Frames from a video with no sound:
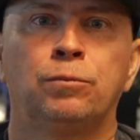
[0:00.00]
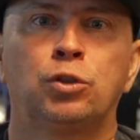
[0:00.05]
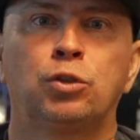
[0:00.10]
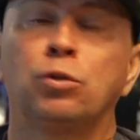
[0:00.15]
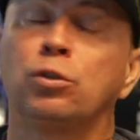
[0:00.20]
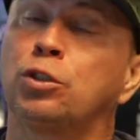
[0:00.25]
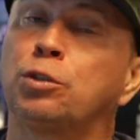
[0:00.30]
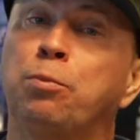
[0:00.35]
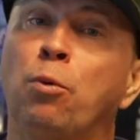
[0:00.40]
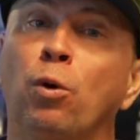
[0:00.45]
So
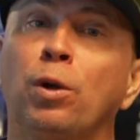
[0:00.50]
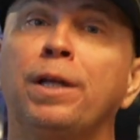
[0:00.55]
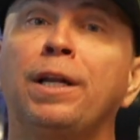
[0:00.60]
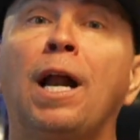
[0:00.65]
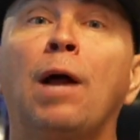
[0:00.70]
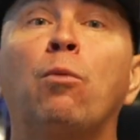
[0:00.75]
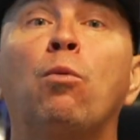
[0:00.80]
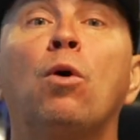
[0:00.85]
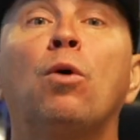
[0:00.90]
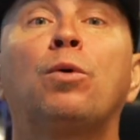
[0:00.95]
this morning
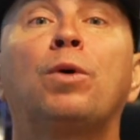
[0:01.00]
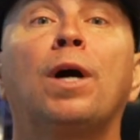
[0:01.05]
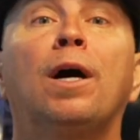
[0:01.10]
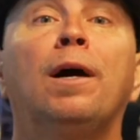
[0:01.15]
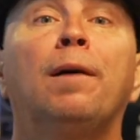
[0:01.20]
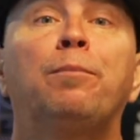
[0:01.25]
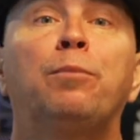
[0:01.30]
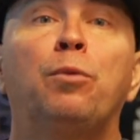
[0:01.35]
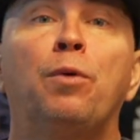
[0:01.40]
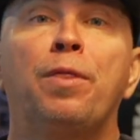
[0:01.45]
I woke
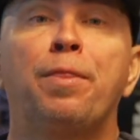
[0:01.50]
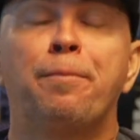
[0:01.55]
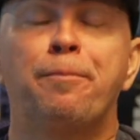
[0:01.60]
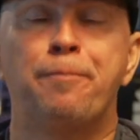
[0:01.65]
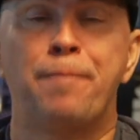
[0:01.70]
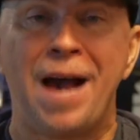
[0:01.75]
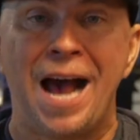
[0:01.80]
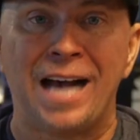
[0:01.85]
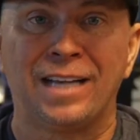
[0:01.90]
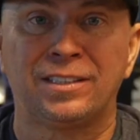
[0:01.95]
up with
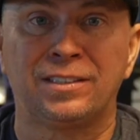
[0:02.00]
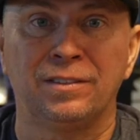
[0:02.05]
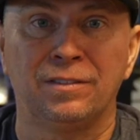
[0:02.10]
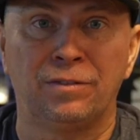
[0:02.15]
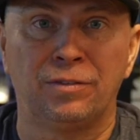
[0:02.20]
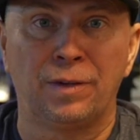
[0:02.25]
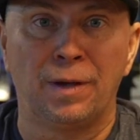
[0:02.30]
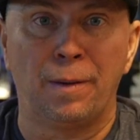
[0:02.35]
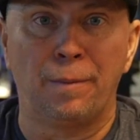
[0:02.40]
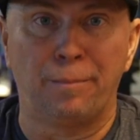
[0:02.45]

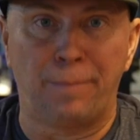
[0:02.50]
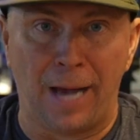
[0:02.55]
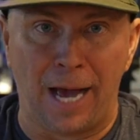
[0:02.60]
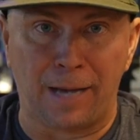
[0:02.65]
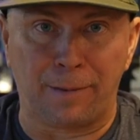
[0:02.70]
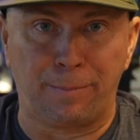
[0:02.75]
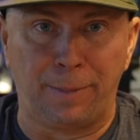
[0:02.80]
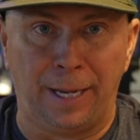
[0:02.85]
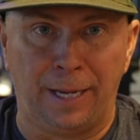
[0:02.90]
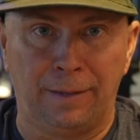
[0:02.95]
massive
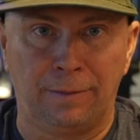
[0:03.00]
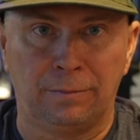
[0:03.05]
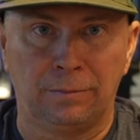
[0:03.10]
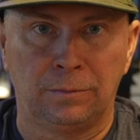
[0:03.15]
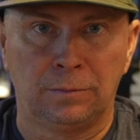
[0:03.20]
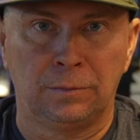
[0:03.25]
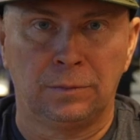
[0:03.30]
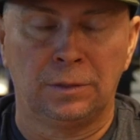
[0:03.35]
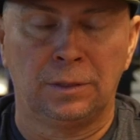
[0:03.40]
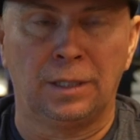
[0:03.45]
back pain,
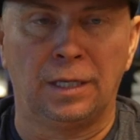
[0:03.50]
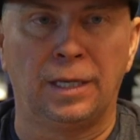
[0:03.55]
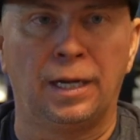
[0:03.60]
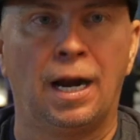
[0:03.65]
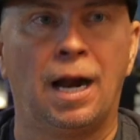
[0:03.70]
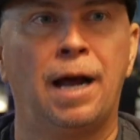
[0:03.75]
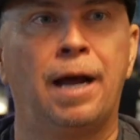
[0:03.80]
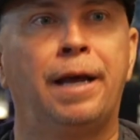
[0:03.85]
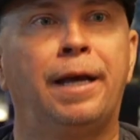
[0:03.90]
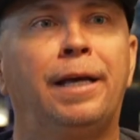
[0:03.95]
and
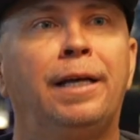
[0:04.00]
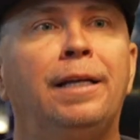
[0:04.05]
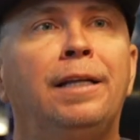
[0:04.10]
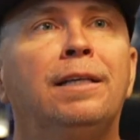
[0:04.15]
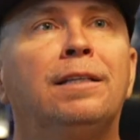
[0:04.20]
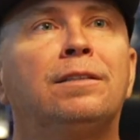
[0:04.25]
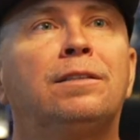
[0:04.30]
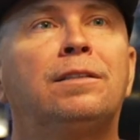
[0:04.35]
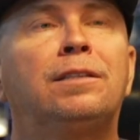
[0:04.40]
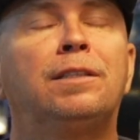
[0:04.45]
it
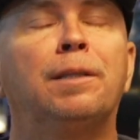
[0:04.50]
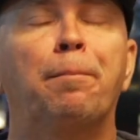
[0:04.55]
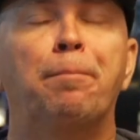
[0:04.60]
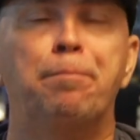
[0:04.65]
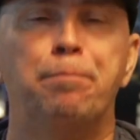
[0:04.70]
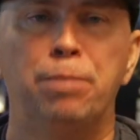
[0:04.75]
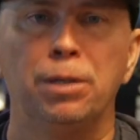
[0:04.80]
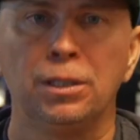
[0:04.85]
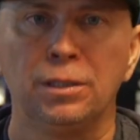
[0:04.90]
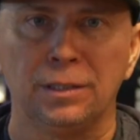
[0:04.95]
is
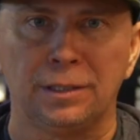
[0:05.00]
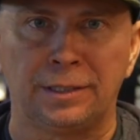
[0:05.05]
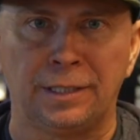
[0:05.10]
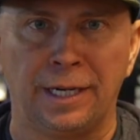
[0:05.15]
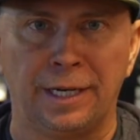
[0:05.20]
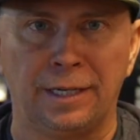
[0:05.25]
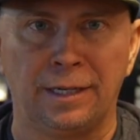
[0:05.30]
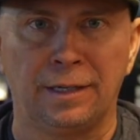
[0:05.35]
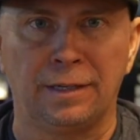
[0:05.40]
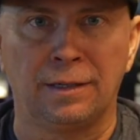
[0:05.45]

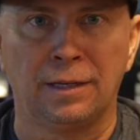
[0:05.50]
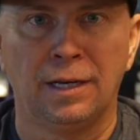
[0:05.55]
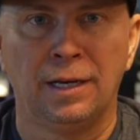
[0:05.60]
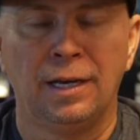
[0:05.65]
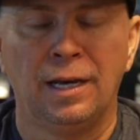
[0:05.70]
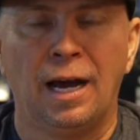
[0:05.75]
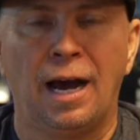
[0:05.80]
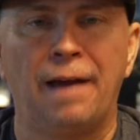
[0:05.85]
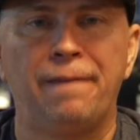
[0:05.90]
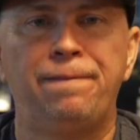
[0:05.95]
debilitating.
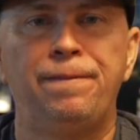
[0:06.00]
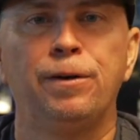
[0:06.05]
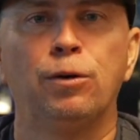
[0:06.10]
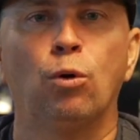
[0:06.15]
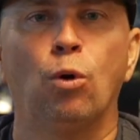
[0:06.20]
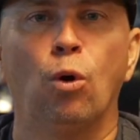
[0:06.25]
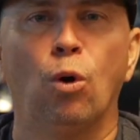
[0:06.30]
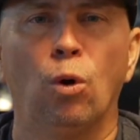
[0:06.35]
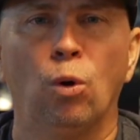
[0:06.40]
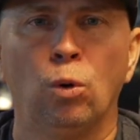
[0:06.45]
I
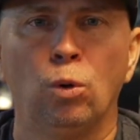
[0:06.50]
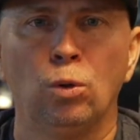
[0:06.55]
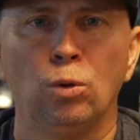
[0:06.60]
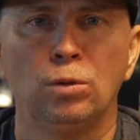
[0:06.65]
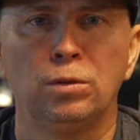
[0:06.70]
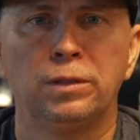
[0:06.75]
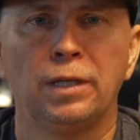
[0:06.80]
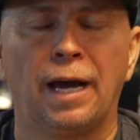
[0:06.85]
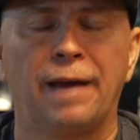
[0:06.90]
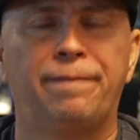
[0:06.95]
feel
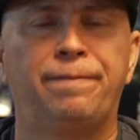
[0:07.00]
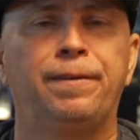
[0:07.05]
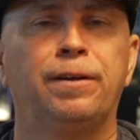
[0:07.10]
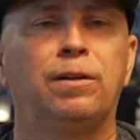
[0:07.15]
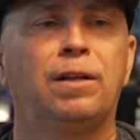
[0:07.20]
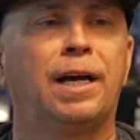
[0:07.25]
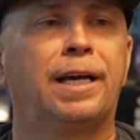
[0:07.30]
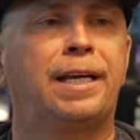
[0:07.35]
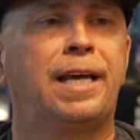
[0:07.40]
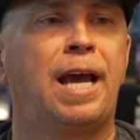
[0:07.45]
old. I
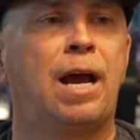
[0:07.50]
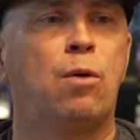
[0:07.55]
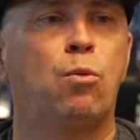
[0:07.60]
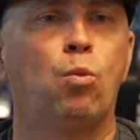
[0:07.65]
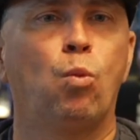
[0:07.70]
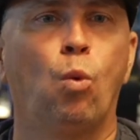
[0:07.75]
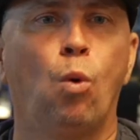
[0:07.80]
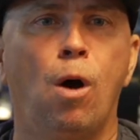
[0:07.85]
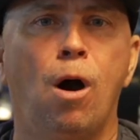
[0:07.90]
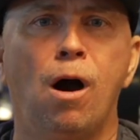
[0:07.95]
feel I can't
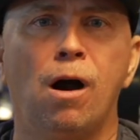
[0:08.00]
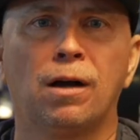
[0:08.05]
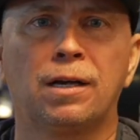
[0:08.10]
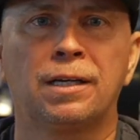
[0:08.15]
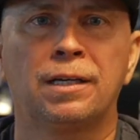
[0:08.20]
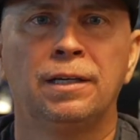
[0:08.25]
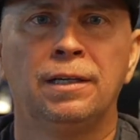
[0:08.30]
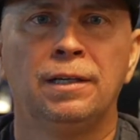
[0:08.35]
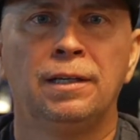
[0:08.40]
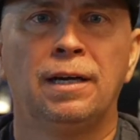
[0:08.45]

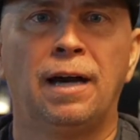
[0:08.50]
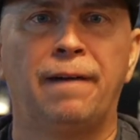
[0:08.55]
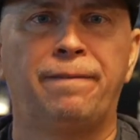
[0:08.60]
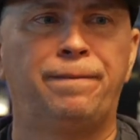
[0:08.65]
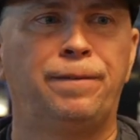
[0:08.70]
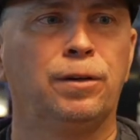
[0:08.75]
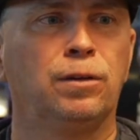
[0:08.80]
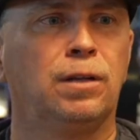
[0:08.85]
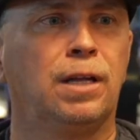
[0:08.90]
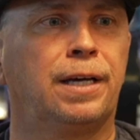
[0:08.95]
walk. I
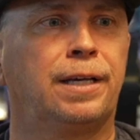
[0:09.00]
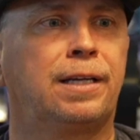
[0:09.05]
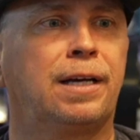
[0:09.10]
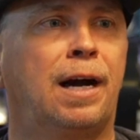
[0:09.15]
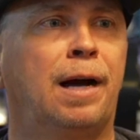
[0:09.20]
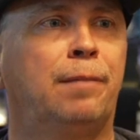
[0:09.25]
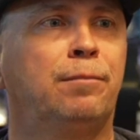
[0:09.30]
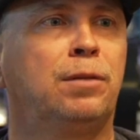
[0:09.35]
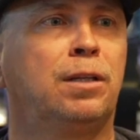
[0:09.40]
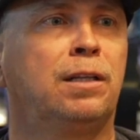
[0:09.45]
feel like
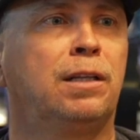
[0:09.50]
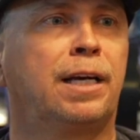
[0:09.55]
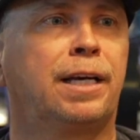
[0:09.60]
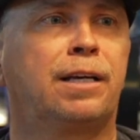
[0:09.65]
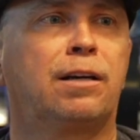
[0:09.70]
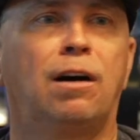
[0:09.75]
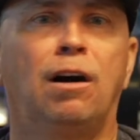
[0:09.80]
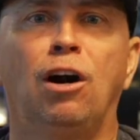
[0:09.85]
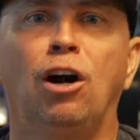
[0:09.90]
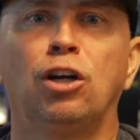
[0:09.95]
I'm
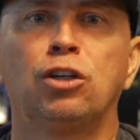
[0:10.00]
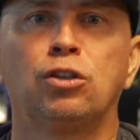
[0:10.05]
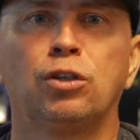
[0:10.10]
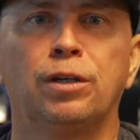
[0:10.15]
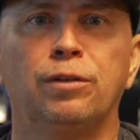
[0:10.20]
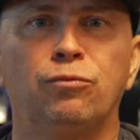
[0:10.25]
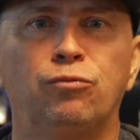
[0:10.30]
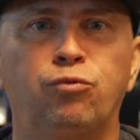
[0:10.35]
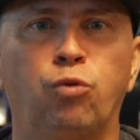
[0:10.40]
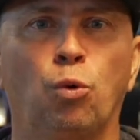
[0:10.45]
like
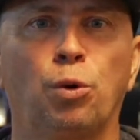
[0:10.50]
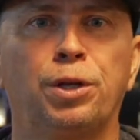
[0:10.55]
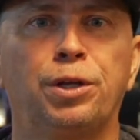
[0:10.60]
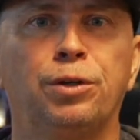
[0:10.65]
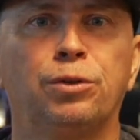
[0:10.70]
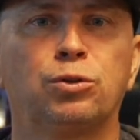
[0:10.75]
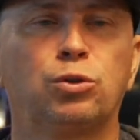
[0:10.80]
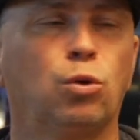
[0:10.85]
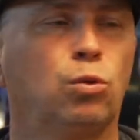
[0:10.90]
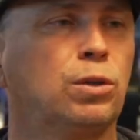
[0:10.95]
140
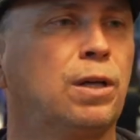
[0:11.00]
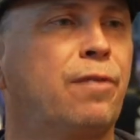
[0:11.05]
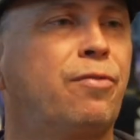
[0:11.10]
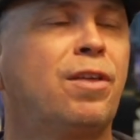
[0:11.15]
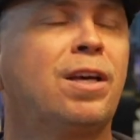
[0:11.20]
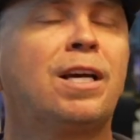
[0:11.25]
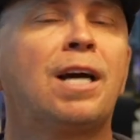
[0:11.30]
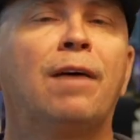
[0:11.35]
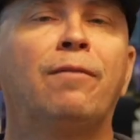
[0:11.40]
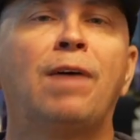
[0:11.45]
years old. I
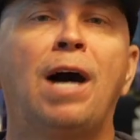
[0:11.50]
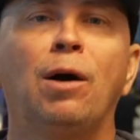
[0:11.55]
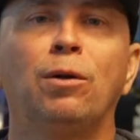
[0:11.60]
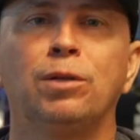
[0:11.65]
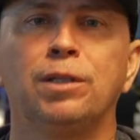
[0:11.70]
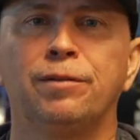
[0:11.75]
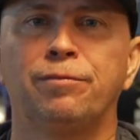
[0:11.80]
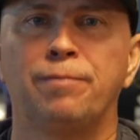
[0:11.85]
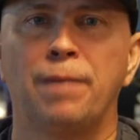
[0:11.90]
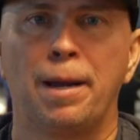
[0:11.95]
think I've
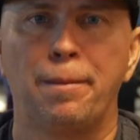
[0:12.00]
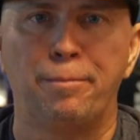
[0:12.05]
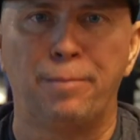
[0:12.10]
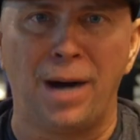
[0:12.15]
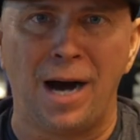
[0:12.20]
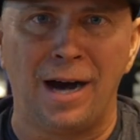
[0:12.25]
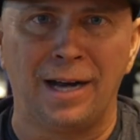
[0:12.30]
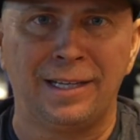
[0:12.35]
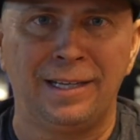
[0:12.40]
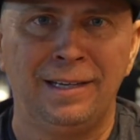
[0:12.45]
outlived my
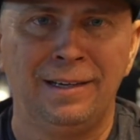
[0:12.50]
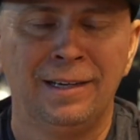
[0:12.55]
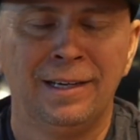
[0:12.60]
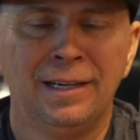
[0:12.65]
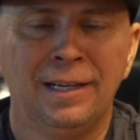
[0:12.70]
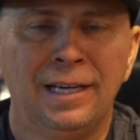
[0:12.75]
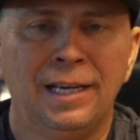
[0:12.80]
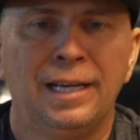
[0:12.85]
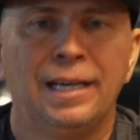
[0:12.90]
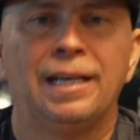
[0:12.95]
body
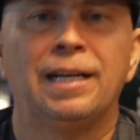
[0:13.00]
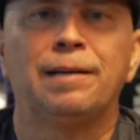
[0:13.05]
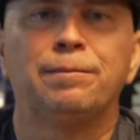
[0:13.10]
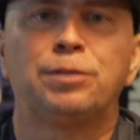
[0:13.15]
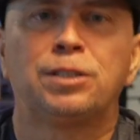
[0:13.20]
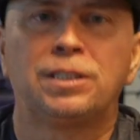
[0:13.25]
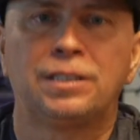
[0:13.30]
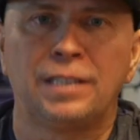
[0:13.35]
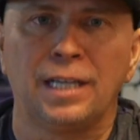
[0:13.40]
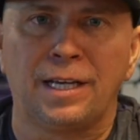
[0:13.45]
and I'm
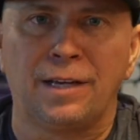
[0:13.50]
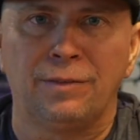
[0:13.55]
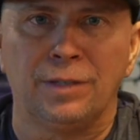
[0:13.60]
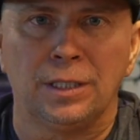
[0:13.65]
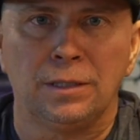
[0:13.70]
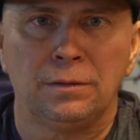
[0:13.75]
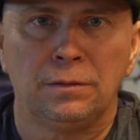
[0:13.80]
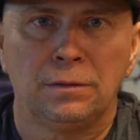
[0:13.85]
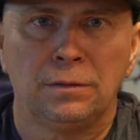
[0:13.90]
sick of it.